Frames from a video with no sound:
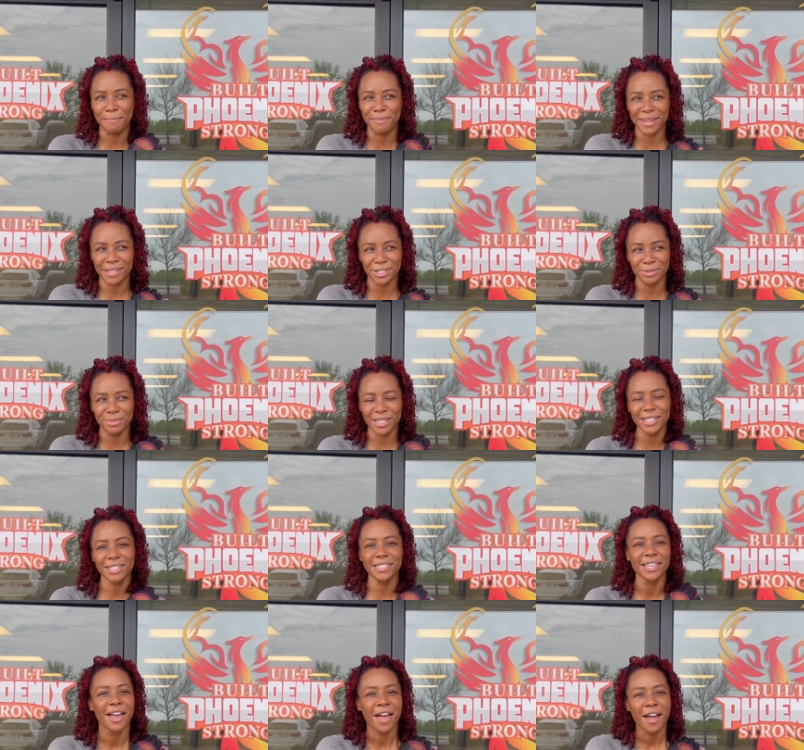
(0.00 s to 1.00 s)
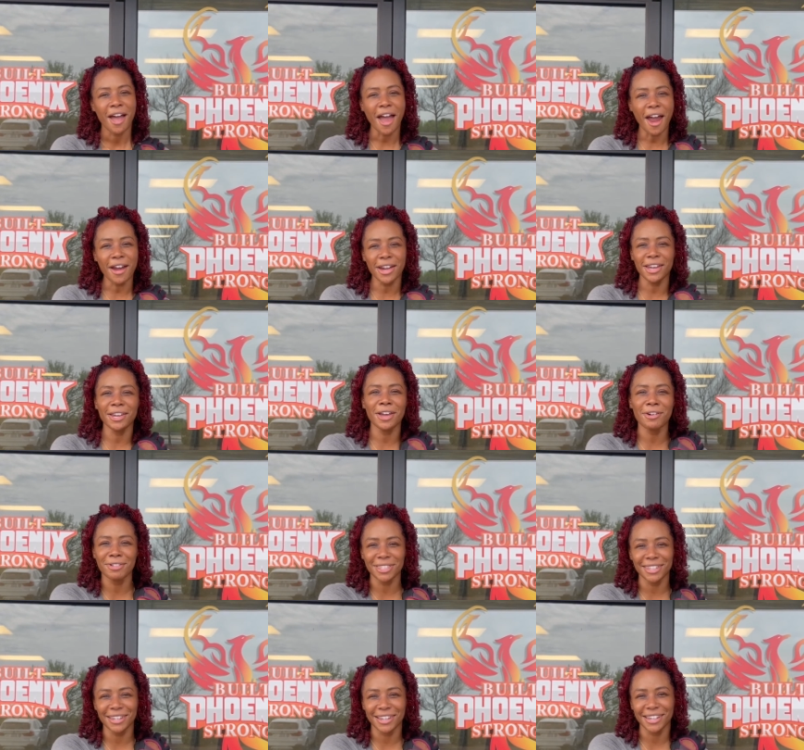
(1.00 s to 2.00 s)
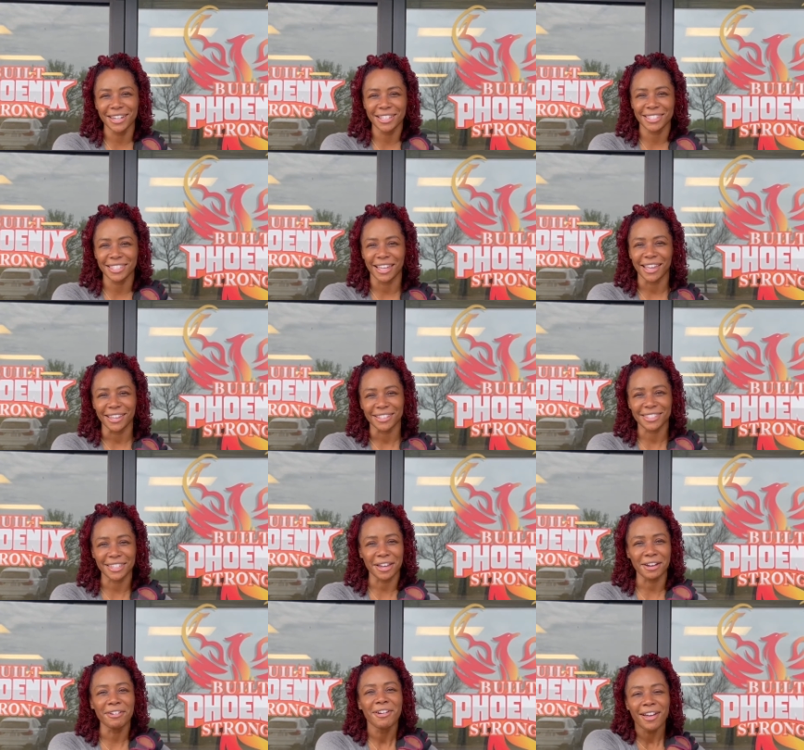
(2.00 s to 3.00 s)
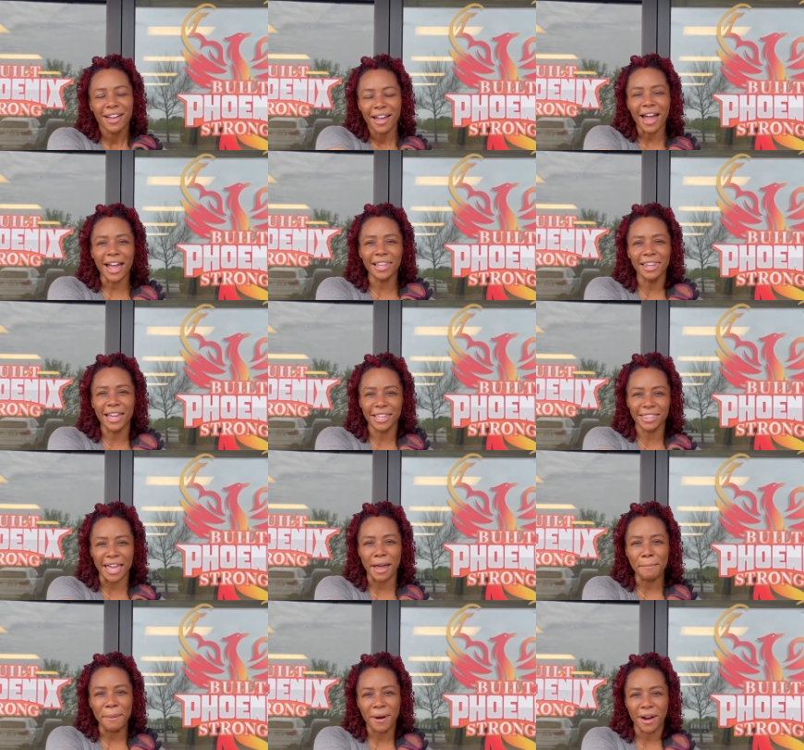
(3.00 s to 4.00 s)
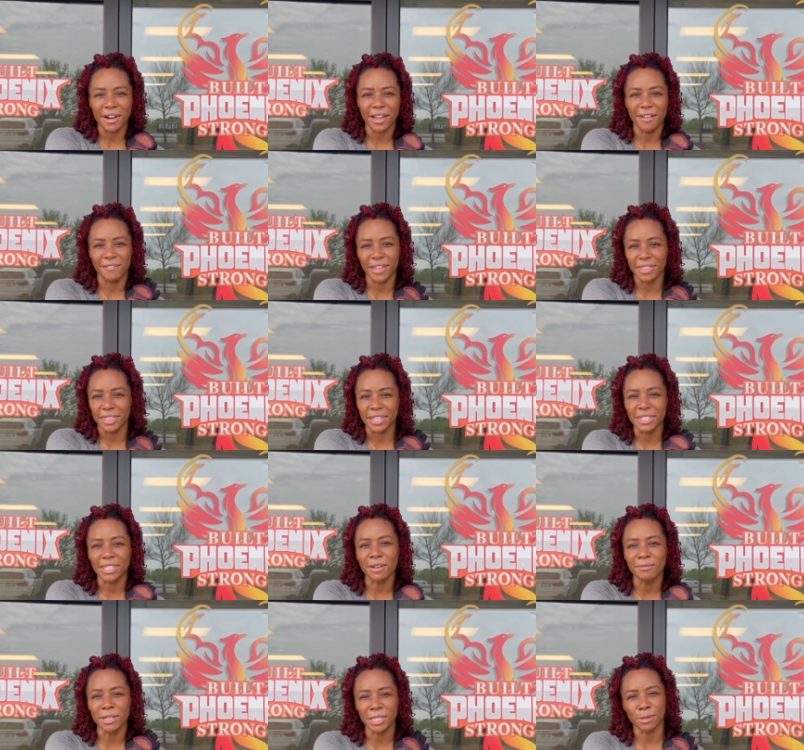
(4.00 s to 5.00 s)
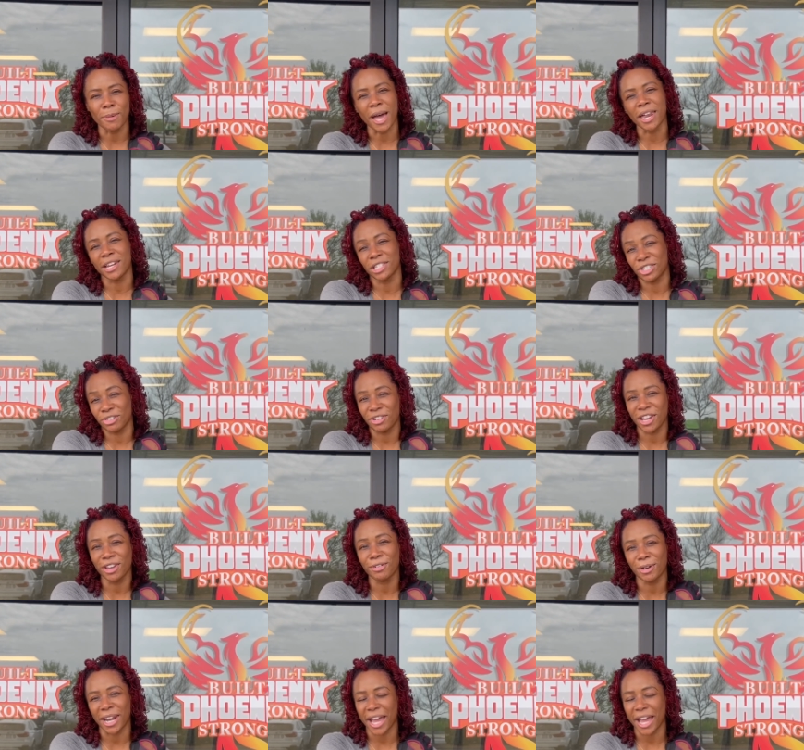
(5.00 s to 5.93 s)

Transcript: picture because I already know what they're going to say. So I like that part of it, that someone's monitoring what